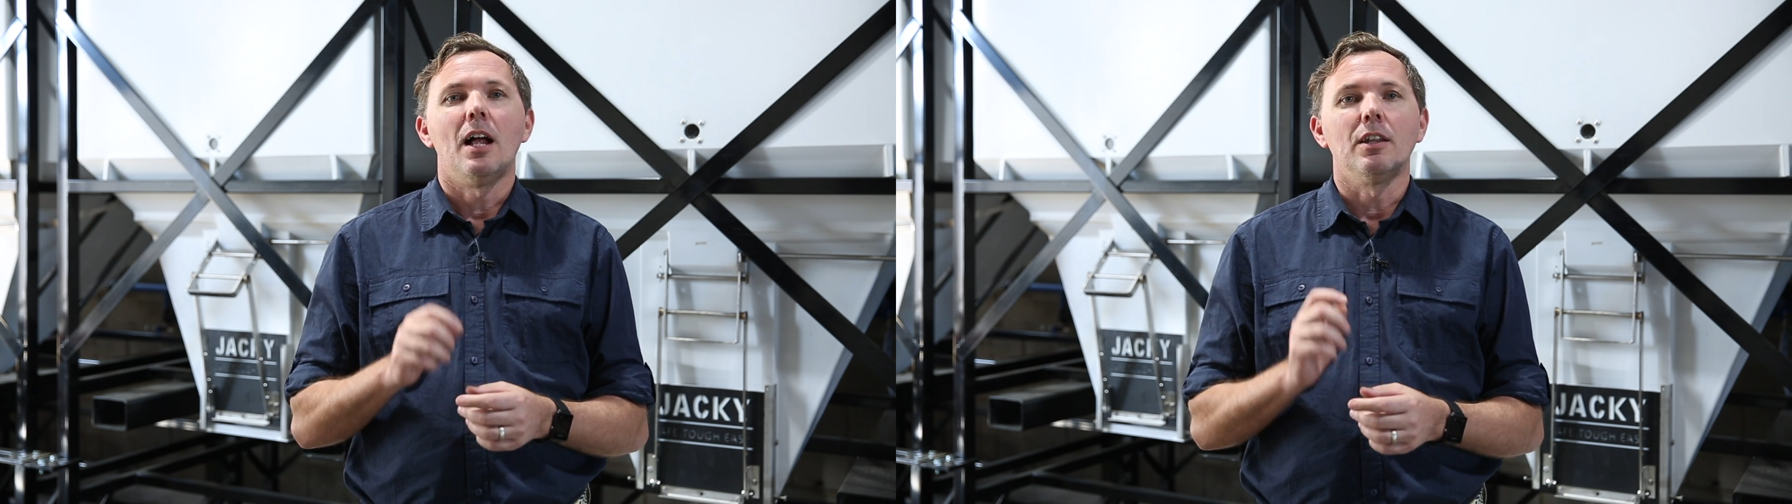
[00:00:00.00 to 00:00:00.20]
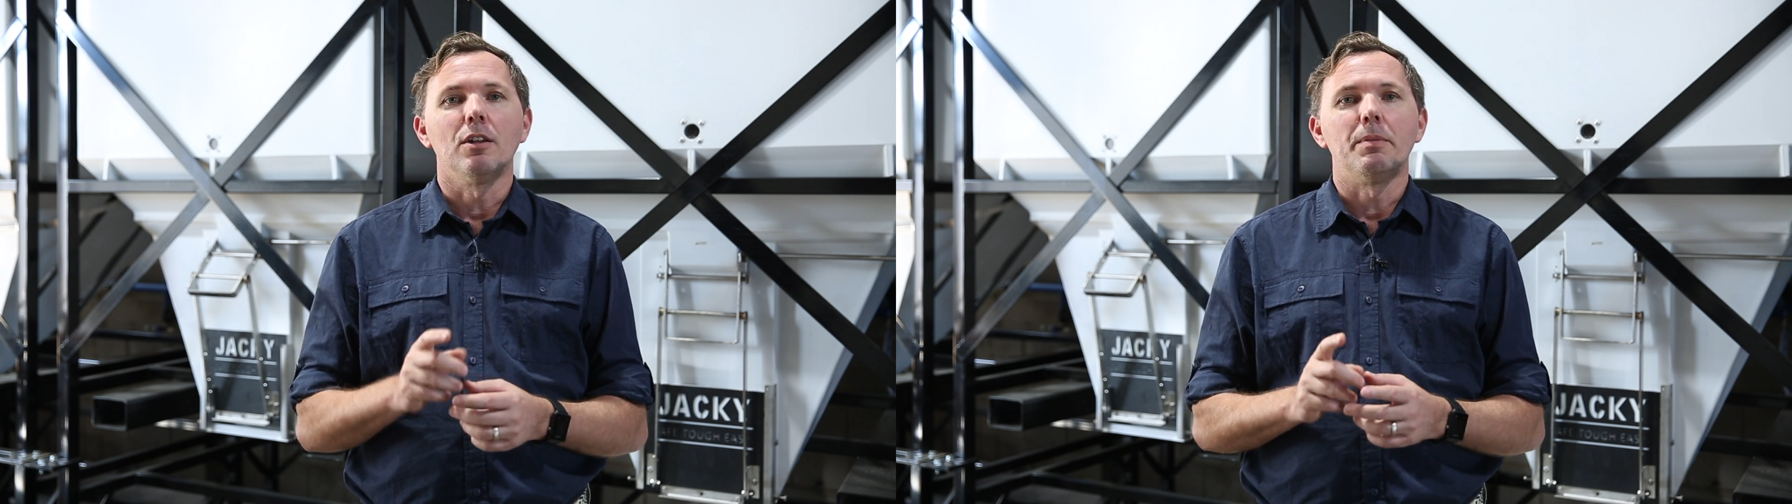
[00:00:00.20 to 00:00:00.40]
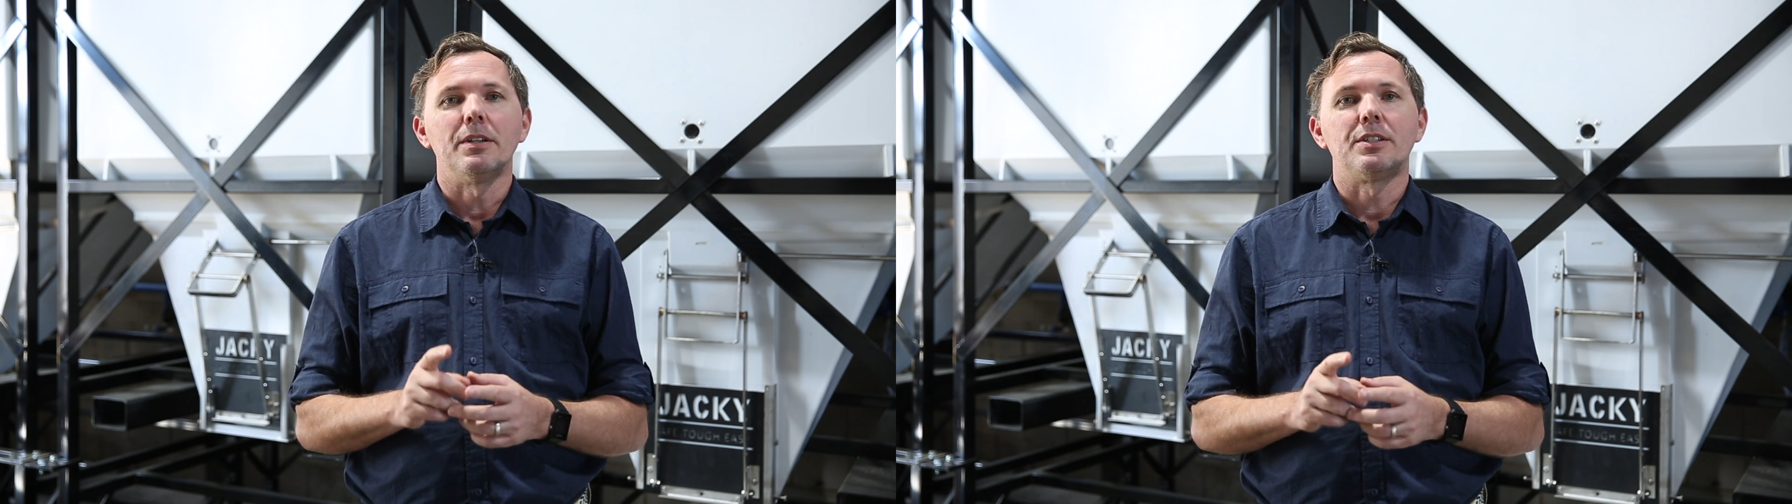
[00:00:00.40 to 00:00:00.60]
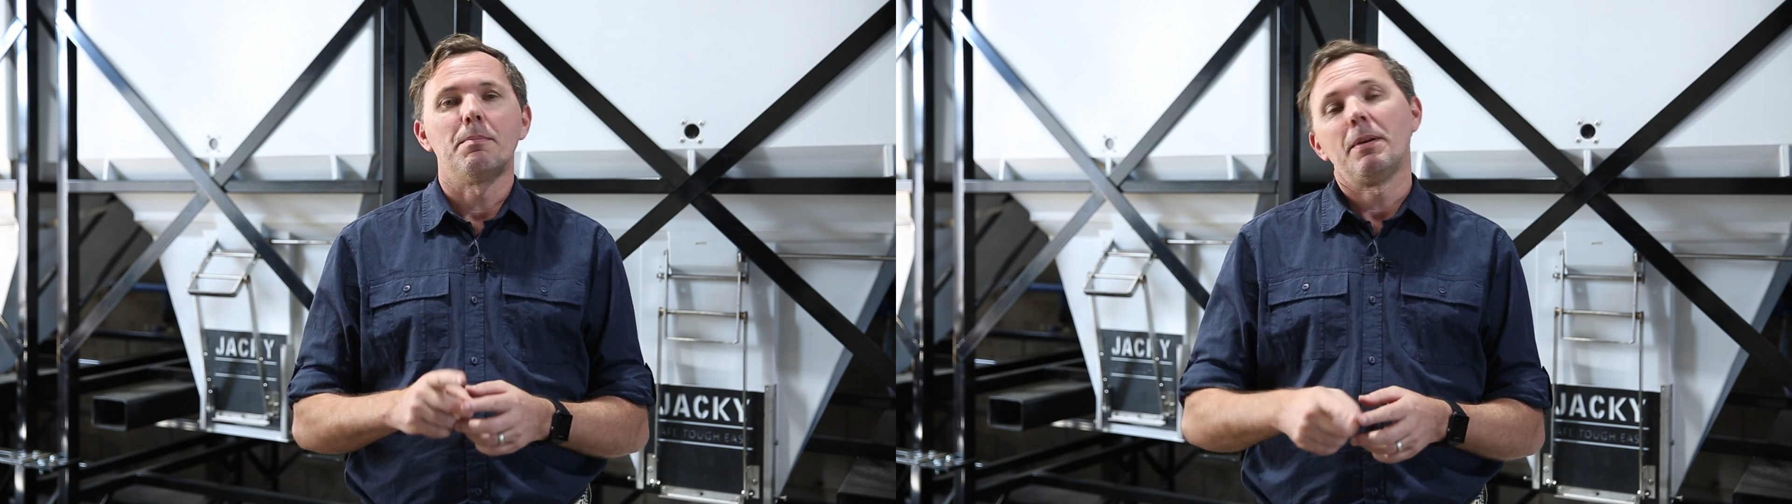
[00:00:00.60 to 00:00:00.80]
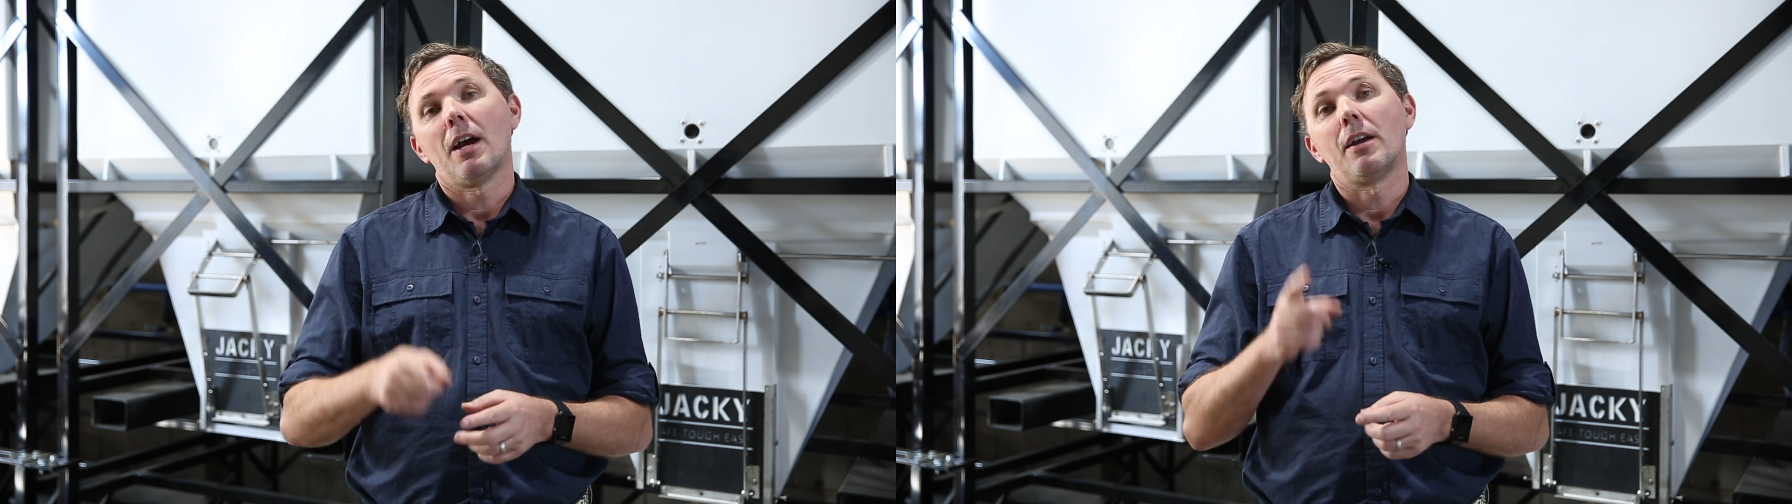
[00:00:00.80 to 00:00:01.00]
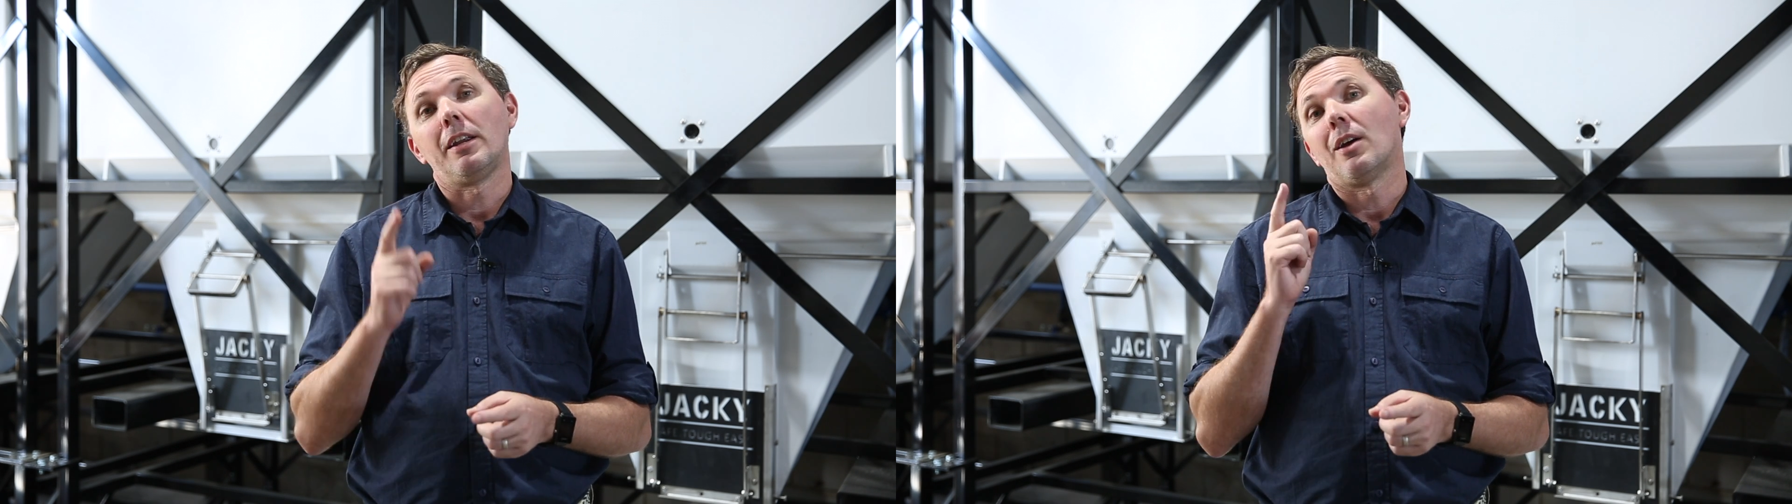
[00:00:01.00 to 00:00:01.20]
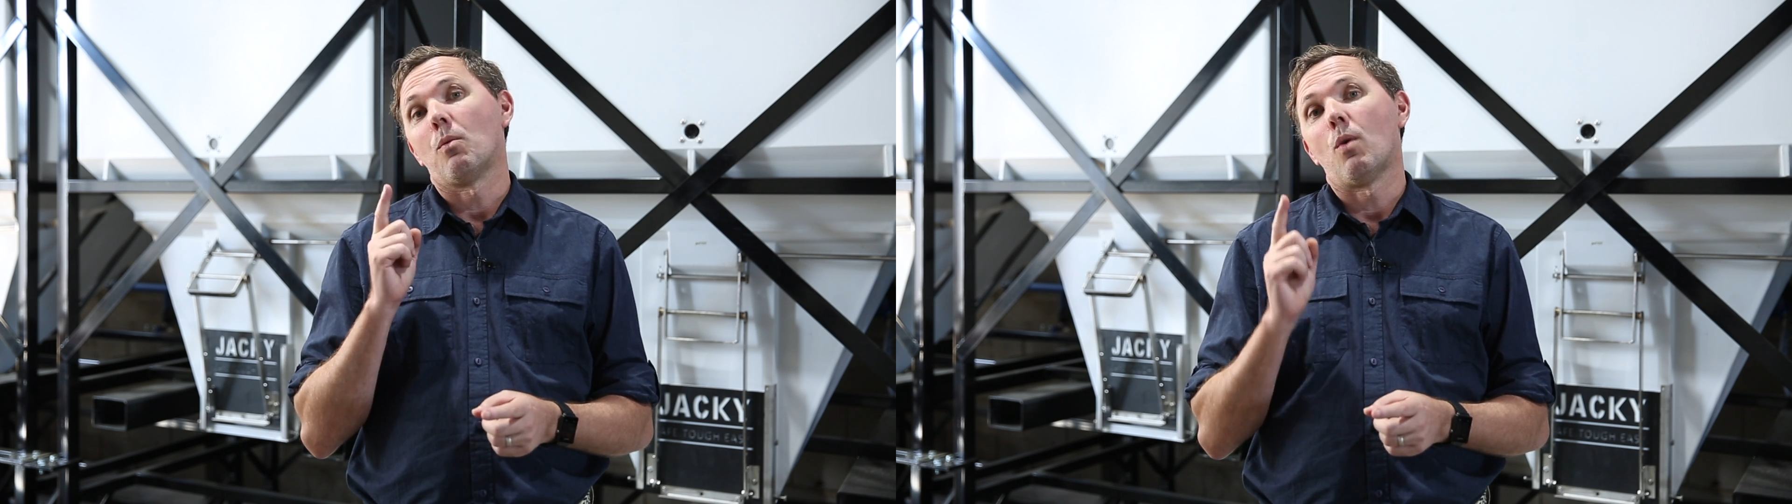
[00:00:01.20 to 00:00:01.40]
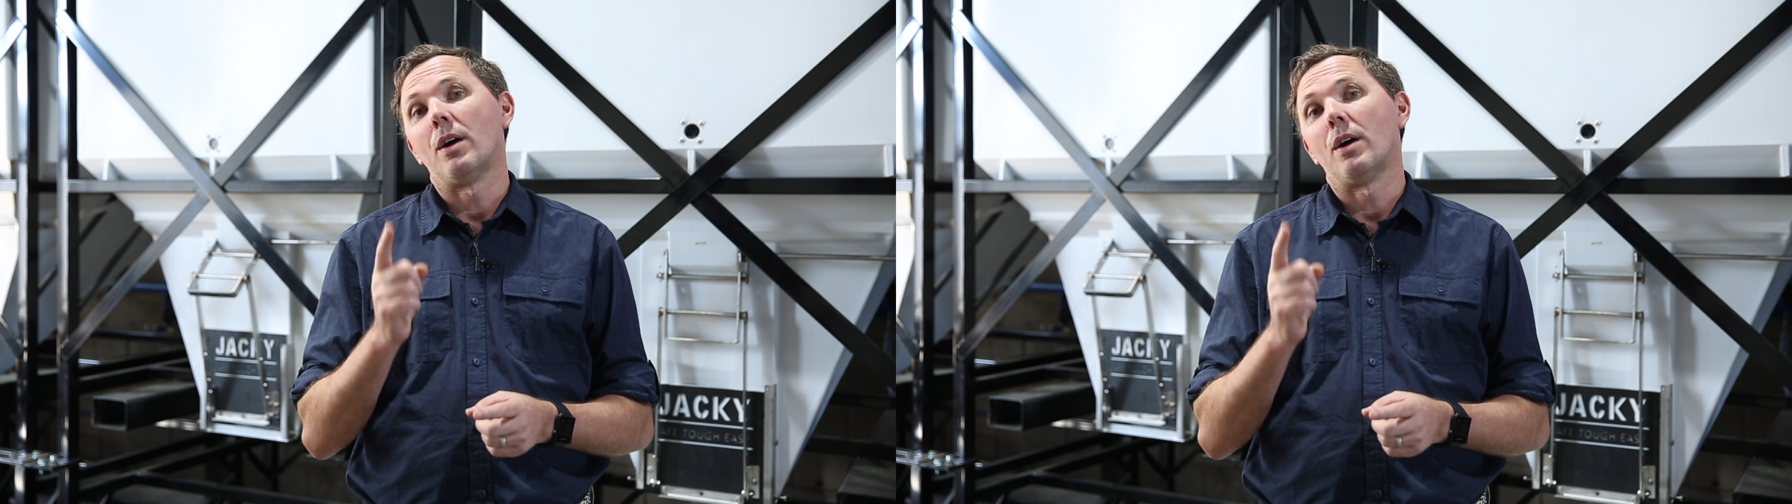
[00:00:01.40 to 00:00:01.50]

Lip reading: a little bit of tipping only on